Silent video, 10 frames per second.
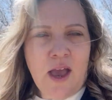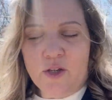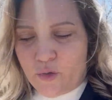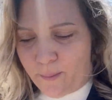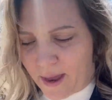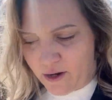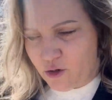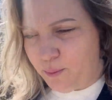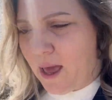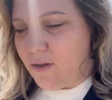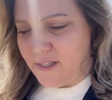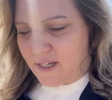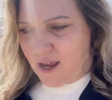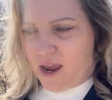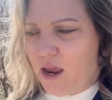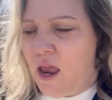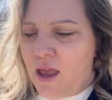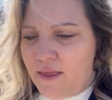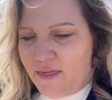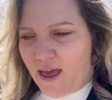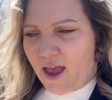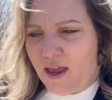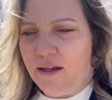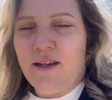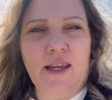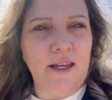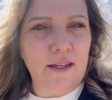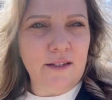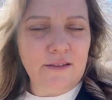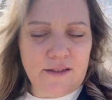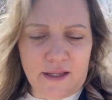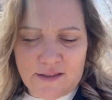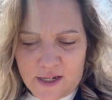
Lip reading: So I'm at an open house today it's